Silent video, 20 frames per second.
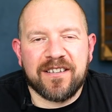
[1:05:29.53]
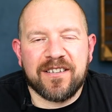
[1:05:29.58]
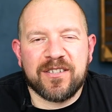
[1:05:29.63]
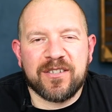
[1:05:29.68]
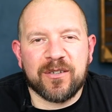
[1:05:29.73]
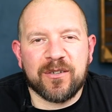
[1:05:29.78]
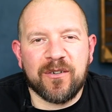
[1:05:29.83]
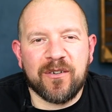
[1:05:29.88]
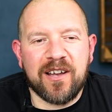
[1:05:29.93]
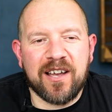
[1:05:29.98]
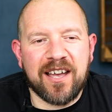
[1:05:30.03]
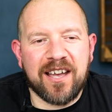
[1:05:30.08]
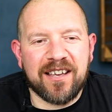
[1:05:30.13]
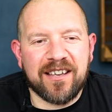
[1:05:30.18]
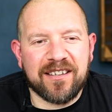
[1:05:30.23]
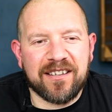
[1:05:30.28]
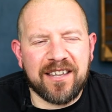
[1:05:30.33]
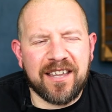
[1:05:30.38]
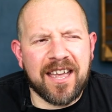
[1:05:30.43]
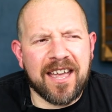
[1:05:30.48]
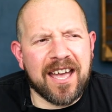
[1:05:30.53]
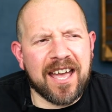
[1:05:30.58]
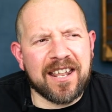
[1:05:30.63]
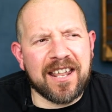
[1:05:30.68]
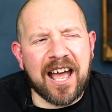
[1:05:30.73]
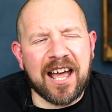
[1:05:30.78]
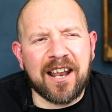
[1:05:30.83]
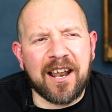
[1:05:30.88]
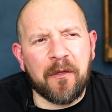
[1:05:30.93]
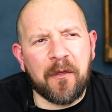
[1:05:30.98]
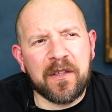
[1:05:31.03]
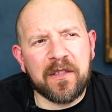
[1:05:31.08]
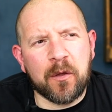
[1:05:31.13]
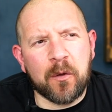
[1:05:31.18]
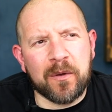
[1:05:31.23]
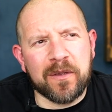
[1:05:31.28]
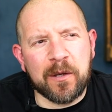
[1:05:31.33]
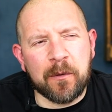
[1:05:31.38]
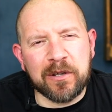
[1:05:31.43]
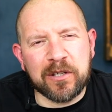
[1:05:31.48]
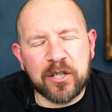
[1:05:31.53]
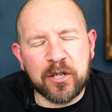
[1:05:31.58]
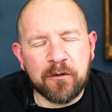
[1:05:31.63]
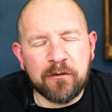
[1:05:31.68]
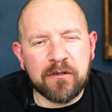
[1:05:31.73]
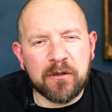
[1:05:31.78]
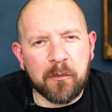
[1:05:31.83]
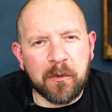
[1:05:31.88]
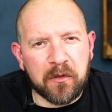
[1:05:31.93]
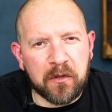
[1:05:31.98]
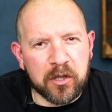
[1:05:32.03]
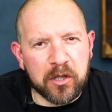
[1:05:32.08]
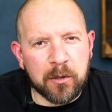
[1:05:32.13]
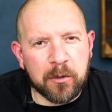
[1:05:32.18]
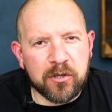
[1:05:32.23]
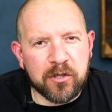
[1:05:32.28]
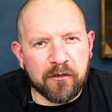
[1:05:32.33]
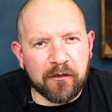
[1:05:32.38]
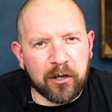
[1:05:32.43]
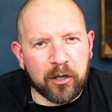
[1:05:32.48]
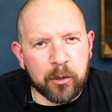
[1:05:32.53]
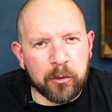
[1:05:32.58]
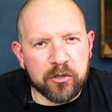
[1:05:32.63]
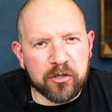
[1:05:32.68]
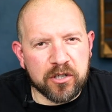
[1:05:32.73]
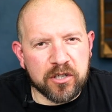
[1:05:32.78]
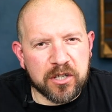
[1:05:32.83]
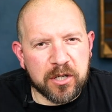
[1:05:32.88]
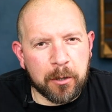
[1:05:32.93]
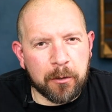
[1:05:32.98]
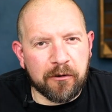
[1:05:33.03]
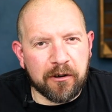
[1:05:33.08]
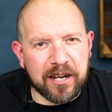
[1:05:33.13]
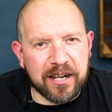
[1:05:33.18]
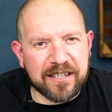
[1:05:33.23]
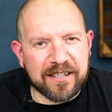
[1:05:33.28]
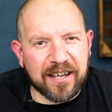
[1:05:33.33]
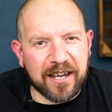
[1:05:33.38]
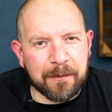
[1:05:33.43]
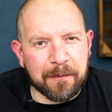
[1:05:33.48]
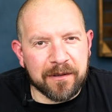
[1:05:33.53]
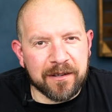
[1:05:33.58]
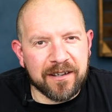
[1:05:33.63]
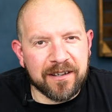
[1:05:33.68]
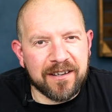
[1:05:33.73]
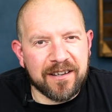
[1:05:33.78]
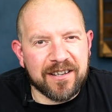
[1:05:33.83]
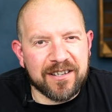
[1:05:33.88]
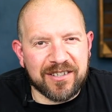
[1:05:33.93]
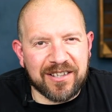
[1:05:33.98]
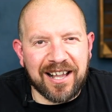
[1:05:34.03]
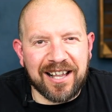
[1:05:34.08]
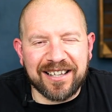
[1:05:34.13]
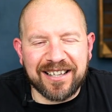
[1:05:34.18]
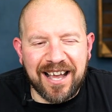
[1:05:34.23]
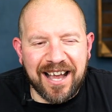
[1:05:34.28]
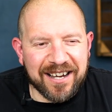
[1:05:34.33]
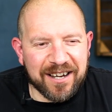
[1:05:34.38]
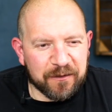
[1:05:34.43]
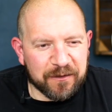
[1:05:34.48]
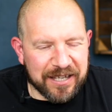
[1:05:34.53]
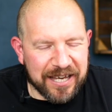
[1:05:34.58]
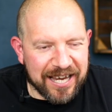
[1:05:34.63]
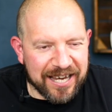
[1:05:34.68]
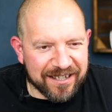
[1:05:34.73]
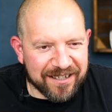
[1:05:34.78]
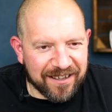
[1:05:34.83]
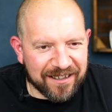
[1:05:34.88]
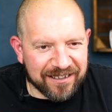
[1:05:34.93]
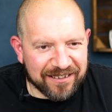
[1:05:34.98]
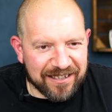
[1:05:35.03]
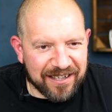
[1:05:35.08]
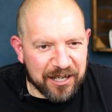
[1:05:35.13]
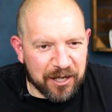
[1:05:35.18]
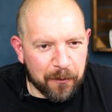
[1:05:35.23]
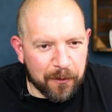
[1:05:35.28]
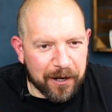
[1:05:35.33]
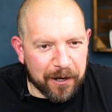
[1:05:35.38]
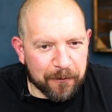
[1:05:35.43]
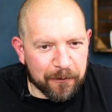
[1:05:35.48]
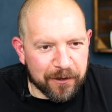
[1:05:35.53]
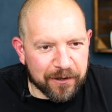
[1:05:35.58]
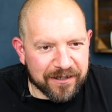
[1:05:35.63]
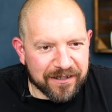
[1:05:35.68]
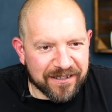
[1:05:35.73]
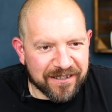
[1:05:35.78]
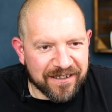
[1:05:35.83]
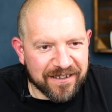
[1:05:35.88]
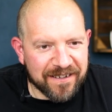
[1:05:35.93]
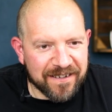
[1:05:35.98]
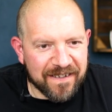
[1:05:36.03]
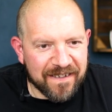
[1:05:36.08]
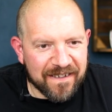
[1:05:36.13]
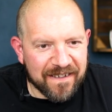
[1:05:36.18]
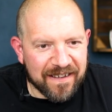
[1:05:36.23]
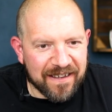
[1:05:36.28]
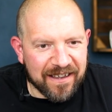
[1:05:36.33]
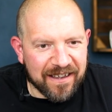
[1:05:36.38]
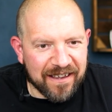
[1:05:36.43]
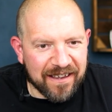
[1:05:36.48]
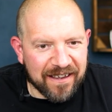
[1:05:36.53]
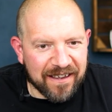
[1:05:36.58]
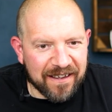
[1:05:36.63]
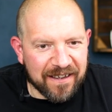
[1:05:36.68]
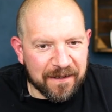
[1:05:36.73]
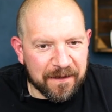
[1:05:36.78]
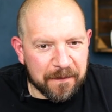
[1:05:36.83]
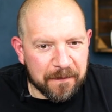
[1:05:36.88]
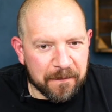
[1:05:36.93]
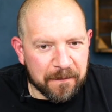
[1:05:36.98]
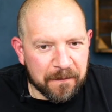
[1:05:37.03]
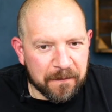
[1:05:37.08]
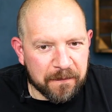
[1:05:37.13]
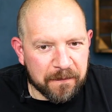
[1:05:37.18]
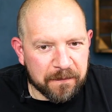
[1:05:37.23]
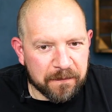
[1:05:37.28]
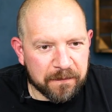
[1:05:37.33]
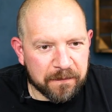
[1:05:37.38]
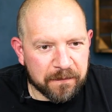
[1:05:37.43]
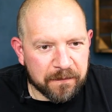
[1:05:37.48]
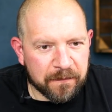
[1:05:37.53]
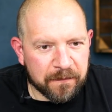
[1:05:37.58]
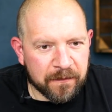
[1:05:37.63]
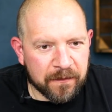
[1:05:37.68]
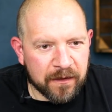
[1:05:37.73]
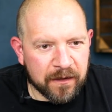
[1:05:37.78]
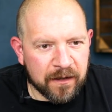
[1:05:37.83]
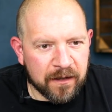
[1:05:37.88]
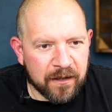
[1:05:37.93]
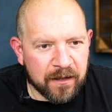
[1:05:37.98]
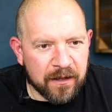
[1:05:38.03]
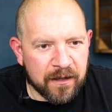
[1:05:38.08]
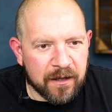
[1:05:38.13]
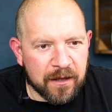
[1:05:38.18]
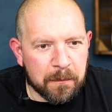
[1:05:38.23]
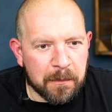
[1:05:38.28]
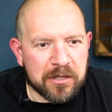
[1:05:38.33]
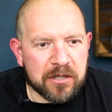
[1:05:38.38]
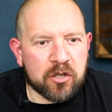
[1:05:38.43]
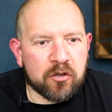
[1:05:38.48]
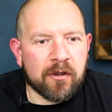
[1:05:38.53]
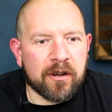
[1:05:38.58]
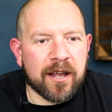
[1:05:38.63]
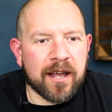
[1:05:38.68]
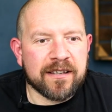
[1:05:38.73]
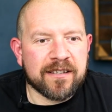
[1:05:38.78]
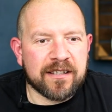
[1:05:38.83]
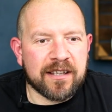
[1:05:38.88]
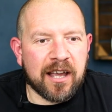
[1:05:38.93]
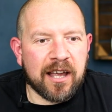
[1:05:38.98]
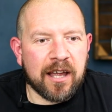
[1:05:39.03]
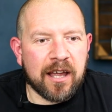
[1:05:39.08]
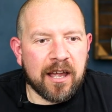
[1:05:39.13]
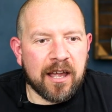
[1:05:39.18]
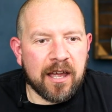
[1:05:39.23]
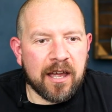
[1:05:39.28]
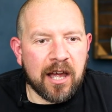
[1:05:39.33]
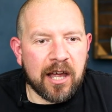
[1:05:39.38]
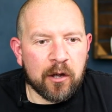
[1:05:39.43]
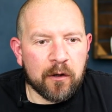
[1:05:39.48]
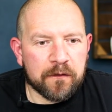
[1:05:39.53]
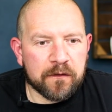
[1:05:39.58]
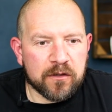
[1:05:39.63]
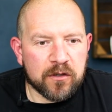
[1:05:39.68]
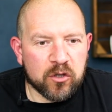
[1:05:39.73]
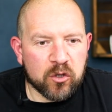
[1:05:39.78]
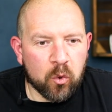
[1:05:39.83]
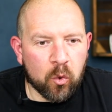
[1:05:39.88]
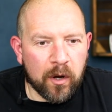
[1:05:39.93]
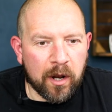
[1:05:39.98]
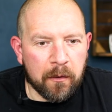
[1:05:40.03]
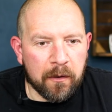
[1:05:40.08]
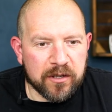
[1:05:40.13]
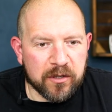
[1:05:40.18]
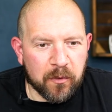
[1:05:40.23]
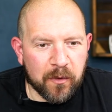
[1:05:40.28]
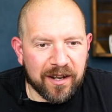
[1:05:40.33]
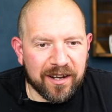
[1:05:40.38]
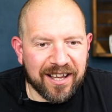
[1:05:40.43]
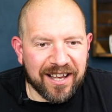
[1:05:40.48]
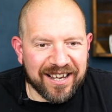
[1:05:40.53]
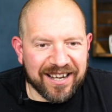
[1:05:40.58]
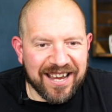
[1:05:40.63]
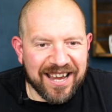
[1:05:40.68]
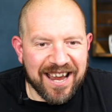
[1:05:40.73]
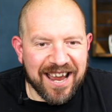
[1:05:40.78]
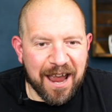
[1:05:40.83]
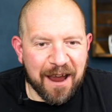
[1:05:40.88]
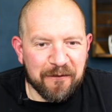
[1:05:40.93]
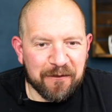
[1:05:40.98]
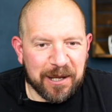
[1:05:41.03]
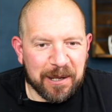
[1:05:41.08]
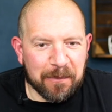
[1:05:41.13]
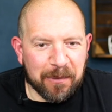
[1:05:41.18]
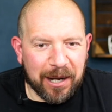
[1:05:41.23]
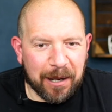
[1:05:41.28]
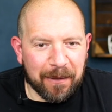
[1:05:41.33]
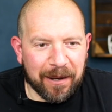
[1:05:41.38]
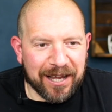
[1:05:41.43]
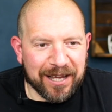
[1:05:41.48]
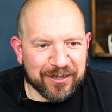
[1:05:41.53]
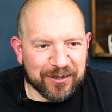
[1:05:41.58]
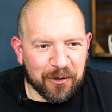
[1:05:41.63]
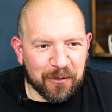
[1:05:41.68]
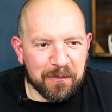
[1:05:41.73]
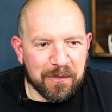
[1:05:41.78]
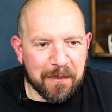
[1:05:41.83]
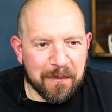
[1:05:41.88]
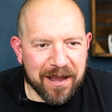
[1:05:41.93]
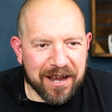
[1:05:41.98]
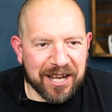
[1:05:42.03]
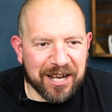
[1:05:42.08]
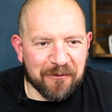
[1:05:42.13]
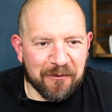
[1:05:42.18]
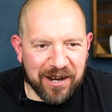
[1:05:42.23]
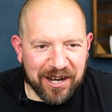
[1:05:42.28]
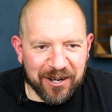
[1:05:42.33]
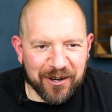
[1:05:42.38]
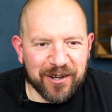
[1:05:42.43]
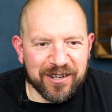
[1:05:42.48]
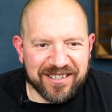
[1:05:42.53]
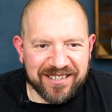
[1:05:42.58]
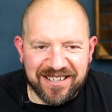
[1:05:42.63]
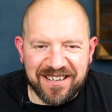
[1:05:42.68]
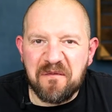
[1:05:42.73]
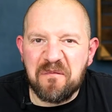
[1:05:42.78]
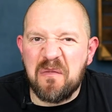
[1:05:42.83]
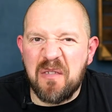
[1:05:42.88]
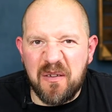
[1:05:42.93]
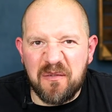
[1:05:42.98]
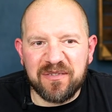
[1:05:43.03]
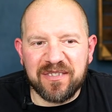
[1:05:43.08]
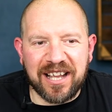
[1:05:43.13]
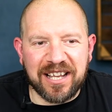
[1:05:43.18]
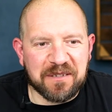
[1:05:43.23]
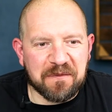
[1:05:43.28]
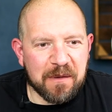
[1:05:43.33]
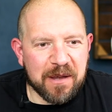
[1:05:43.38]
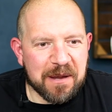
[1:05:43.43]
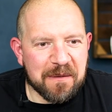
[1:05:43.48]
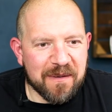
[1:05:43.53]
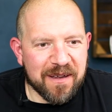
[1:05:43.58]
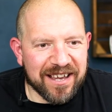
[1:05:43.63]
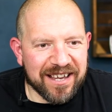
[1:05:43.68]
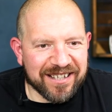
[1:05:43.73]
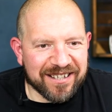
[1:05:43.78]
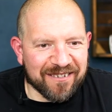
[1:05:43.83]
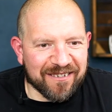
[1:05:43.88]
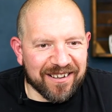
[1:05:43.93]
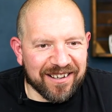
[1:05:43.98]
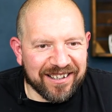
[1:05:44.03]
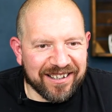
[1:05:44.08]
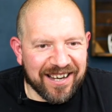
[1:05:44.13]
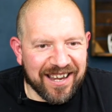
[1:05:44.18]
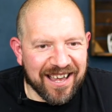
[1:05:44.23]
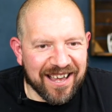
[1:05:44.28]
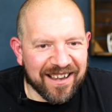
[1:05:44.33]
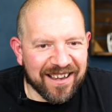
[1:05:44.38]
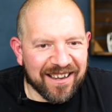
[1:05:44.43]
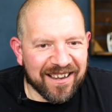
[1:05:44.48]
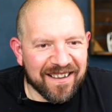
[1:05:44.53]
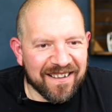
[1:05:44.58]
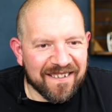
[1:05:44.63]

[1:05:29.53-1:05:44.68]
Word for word: So uh, yeah, and, and I think they were, they were touring with the Use Your Illusion tour at the time. So that'll kind of date us. That'll tell you when it was. Um, Mister Trader Guy says, I, I often zone out as well. I can hear everything, but I'm like a zombie making weird noises. That's me, mate, as well, yeah.